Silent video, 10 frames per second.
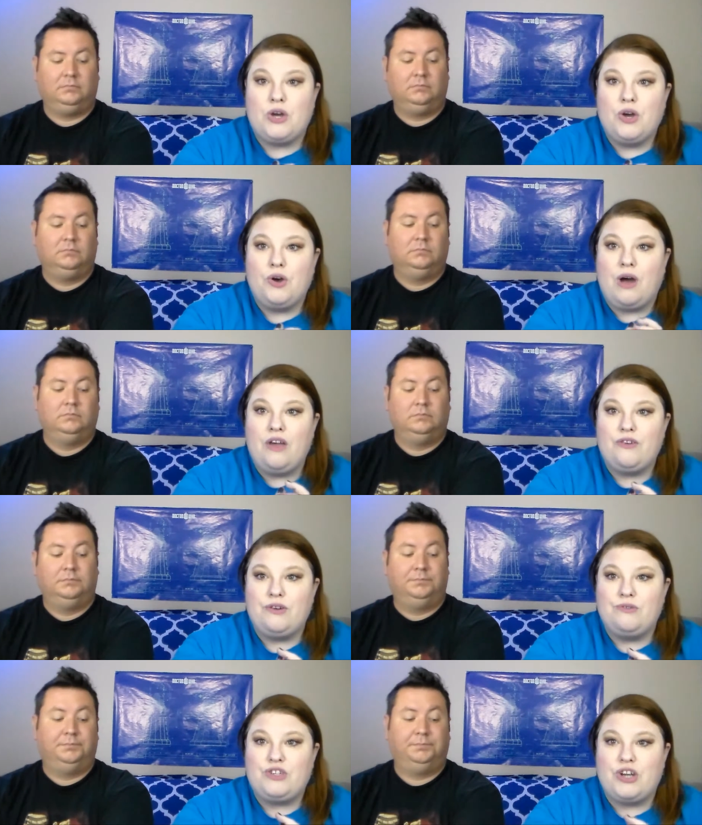Speaker 1: so other
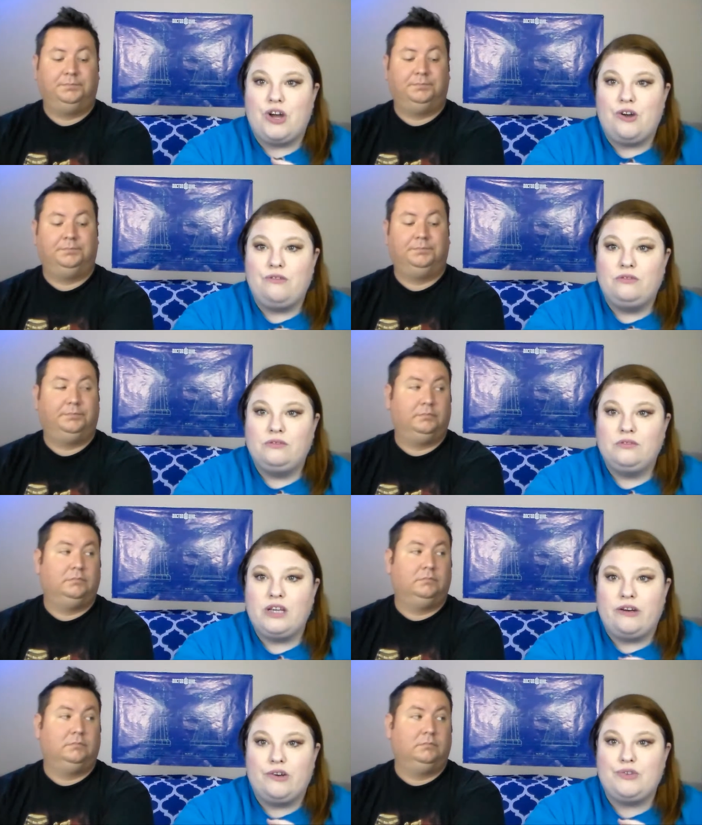new show,
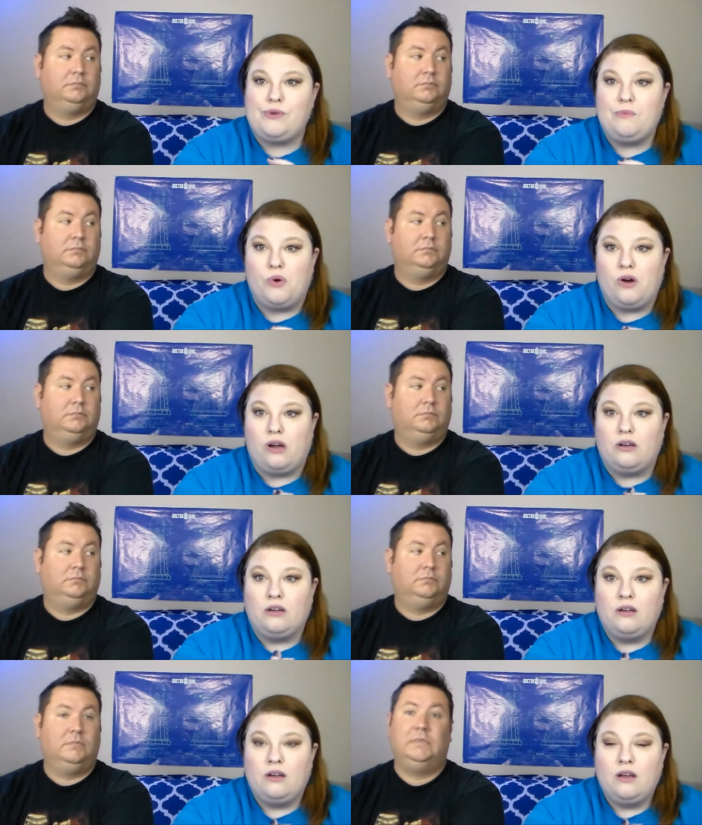Heroes Reborn.
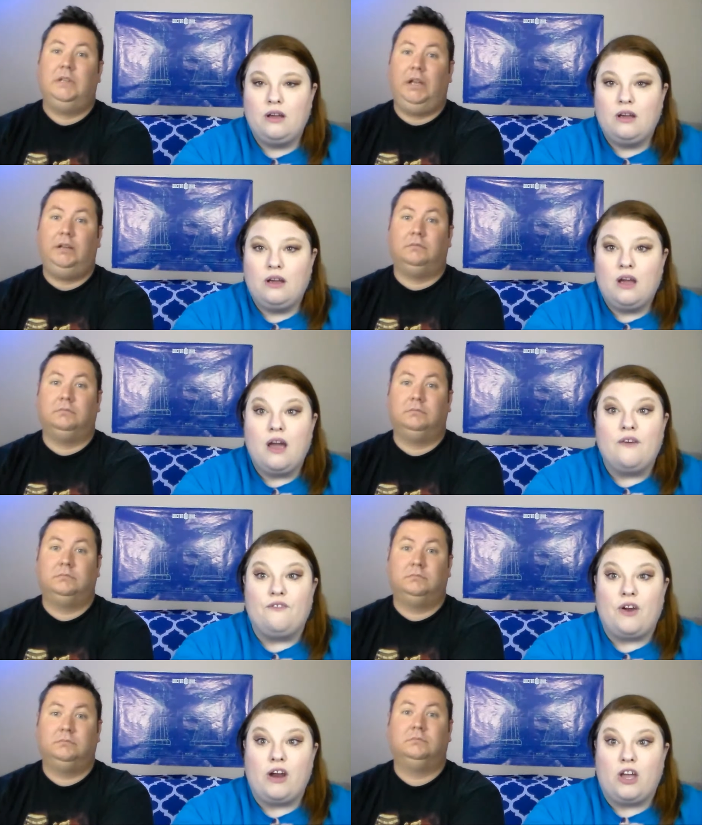Yeah.
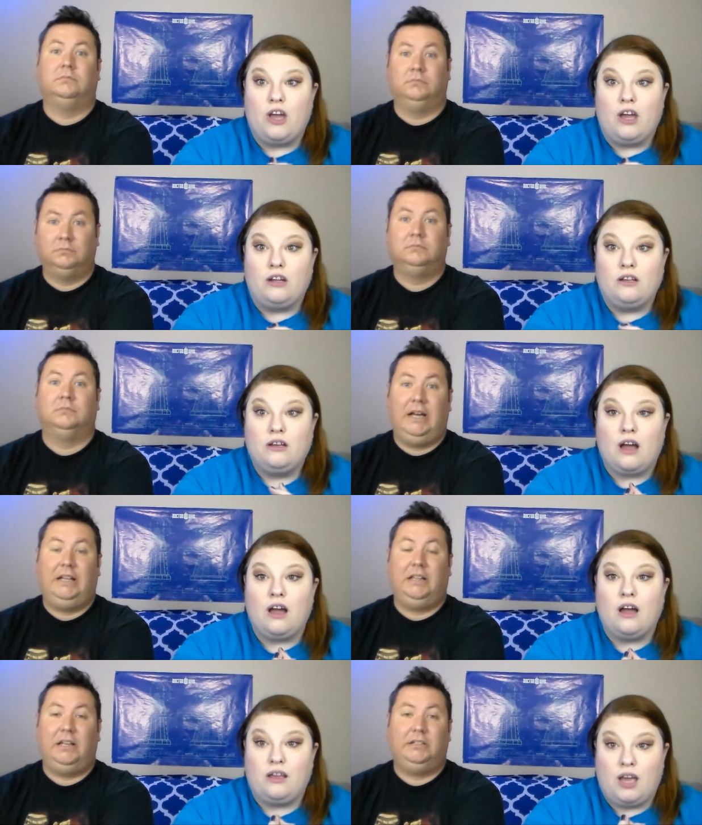Very good.
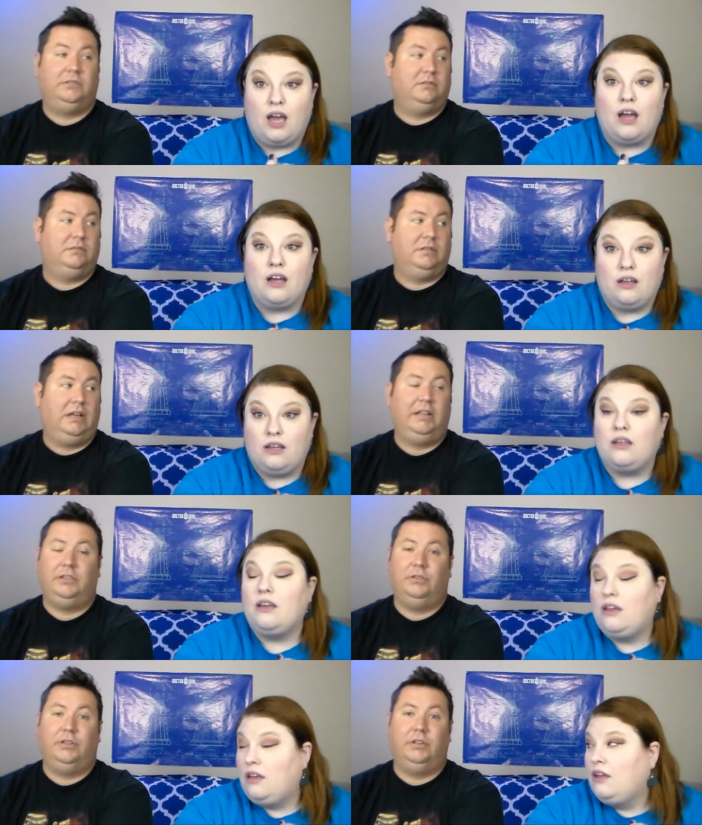I uh, liked, yeah.
Speaker 2: I
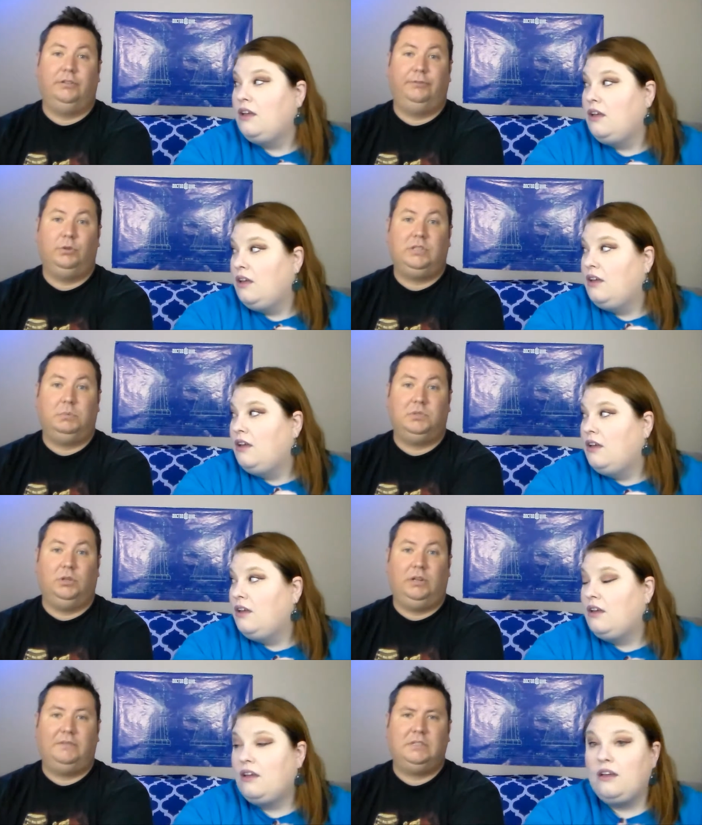like the first
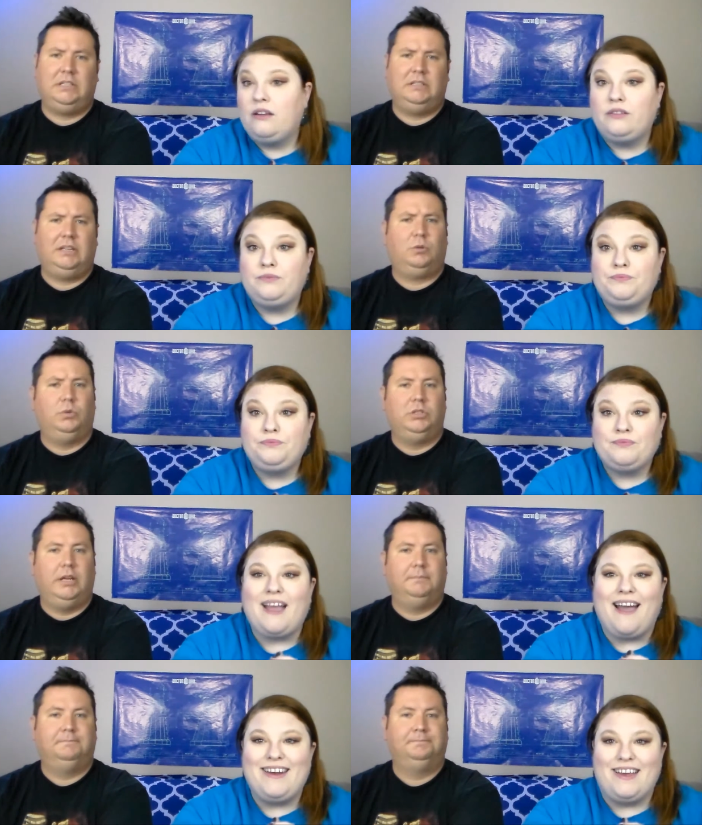episode. I haven't seen the second one
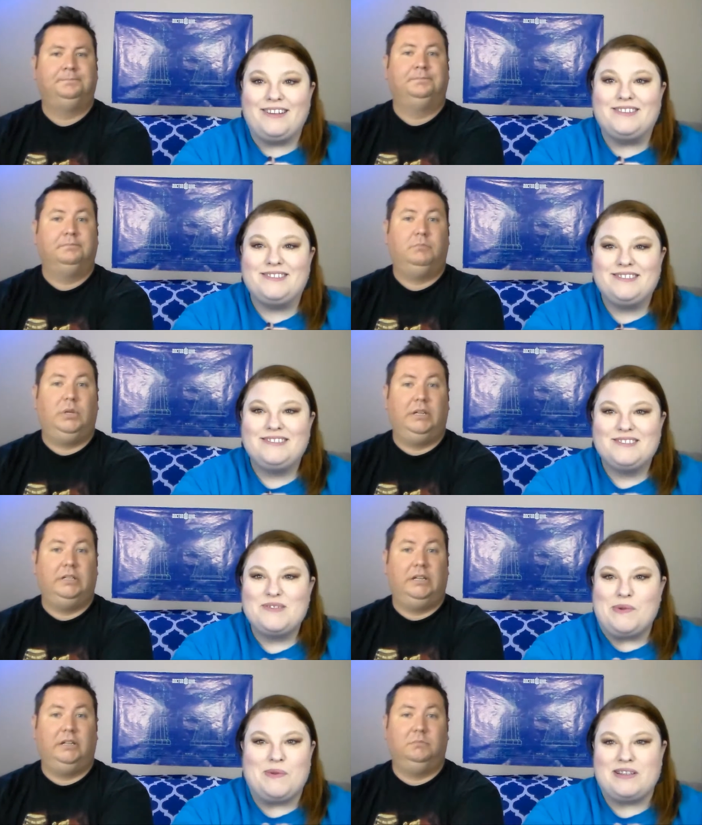yet. I did.
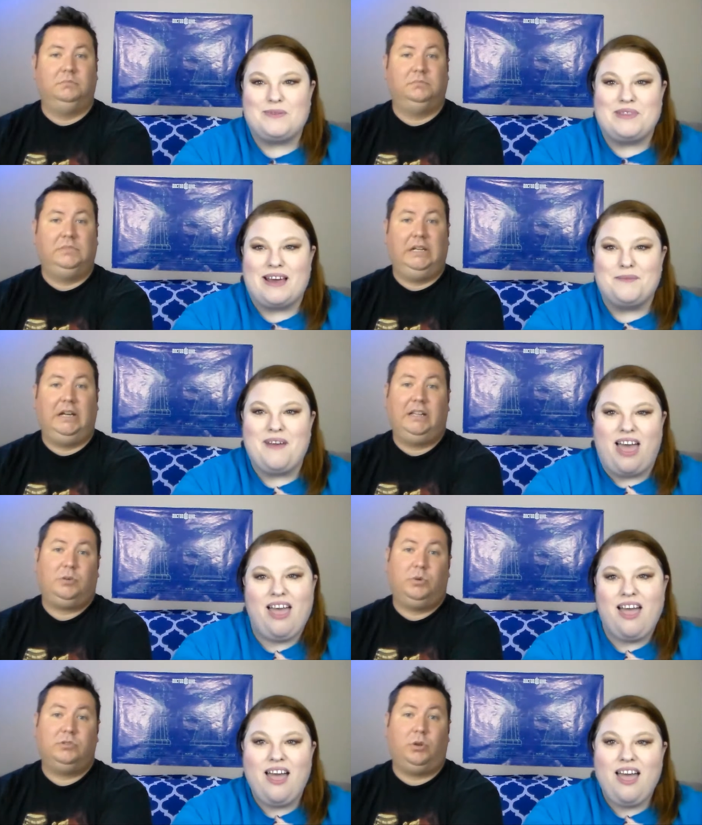But uh, it with yeah, one. I
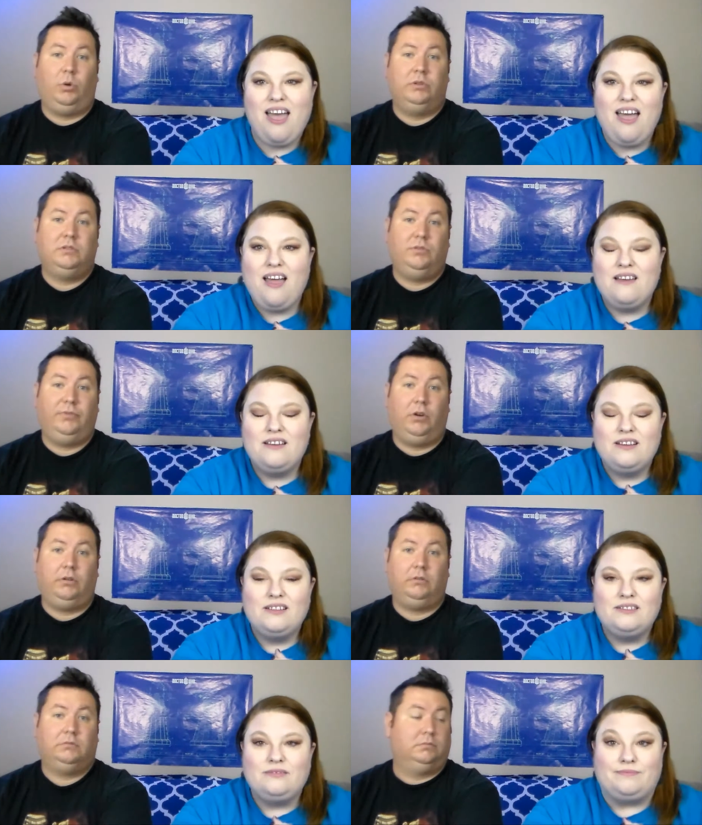like where it's going so
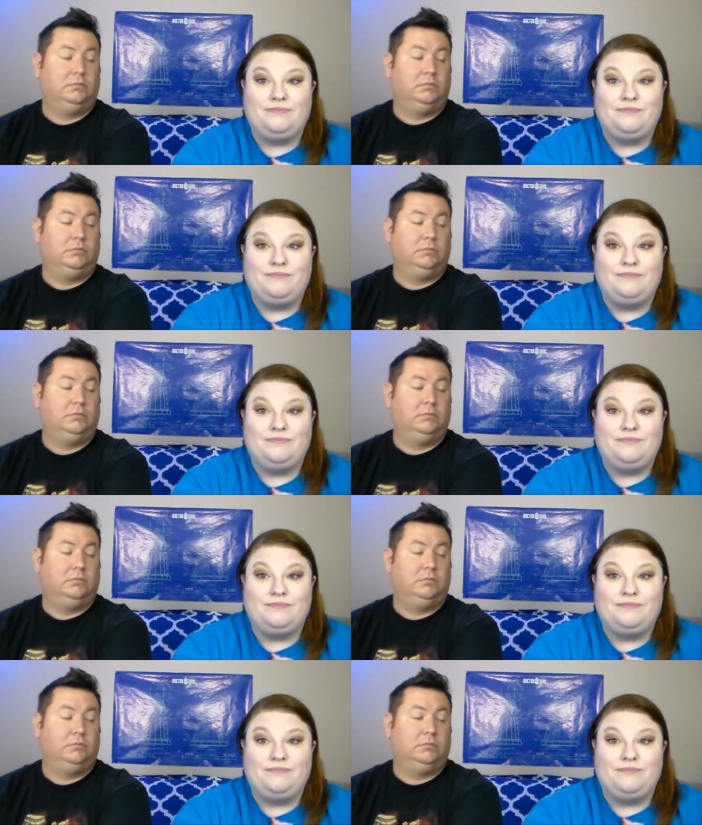far.